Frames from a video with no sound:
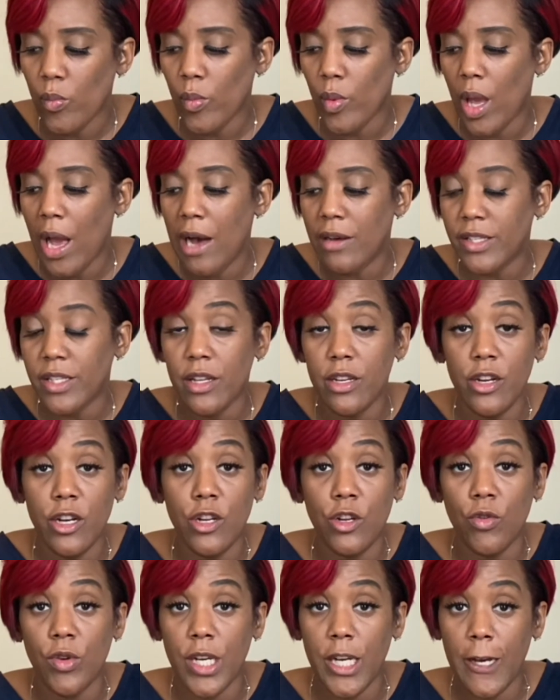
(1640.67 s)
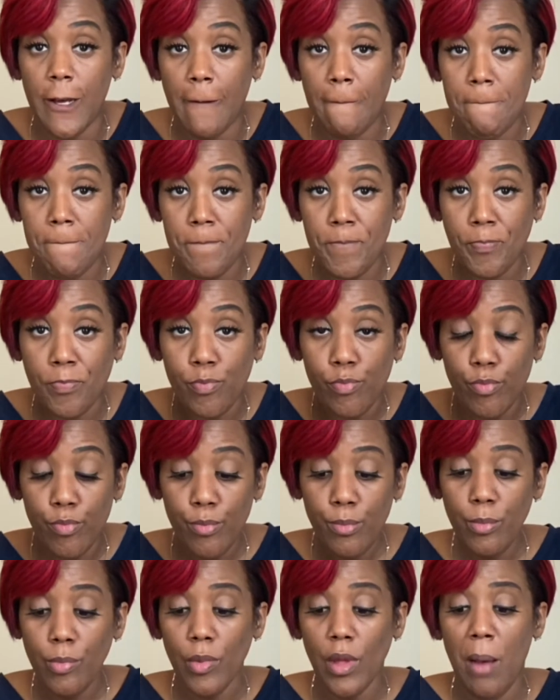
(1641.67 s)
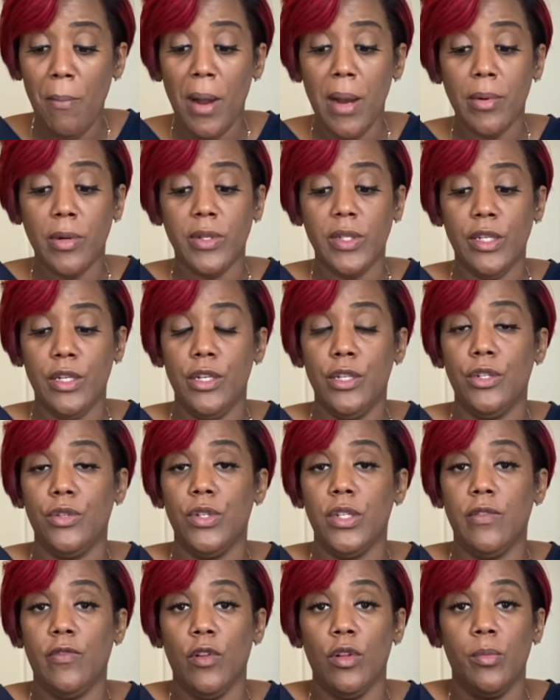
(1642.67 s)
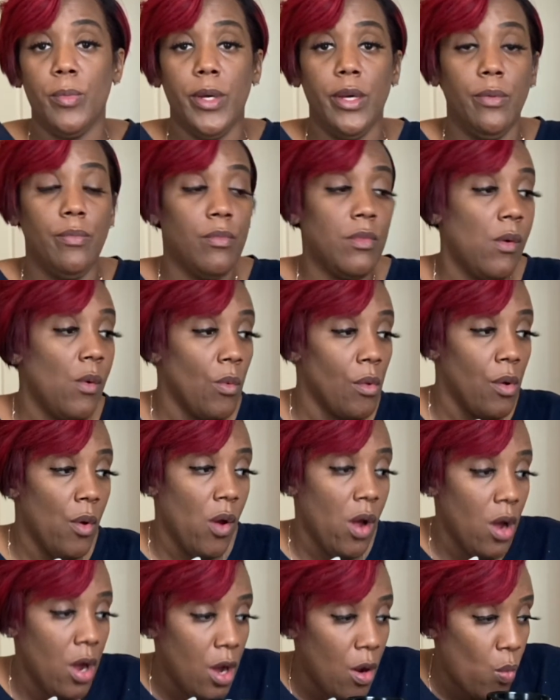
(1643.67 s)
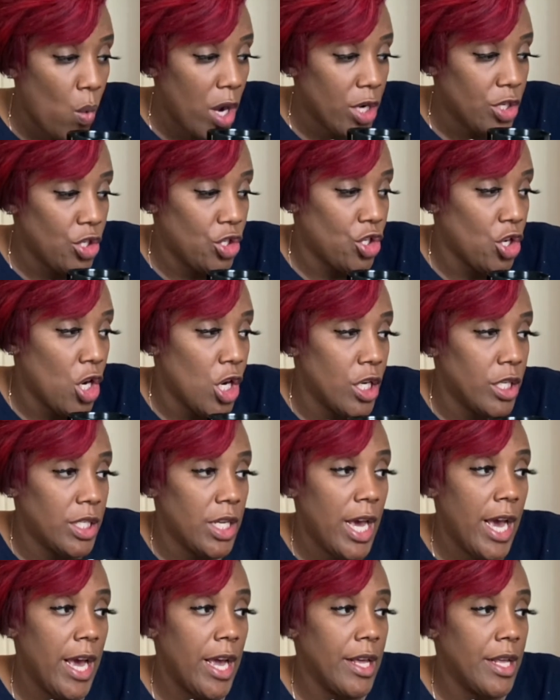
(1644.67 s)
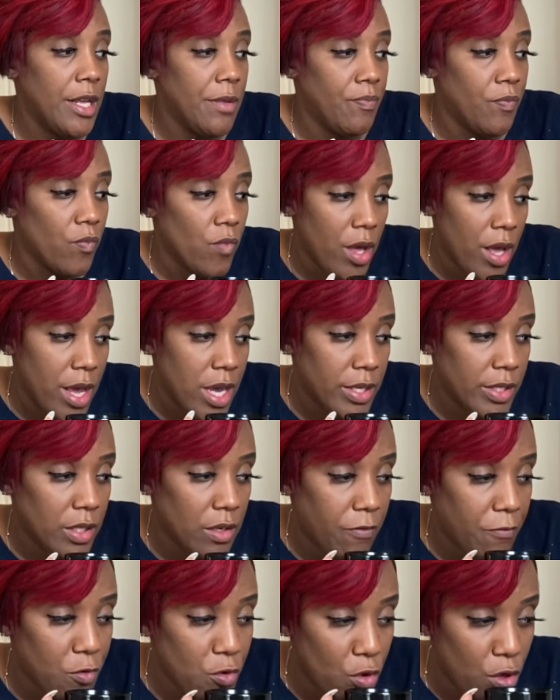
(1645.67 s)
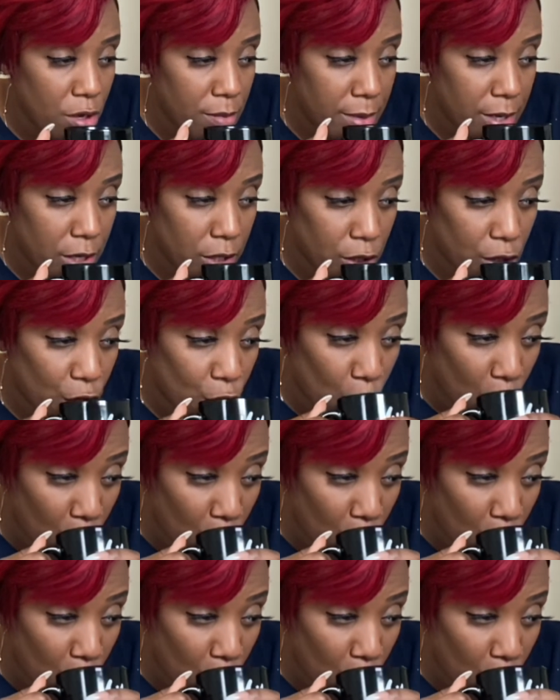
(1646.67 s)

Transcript: I'll sit here and do that. I'm probably gonna sit here and do this for a little bit. Watch the charts, answer a few emails.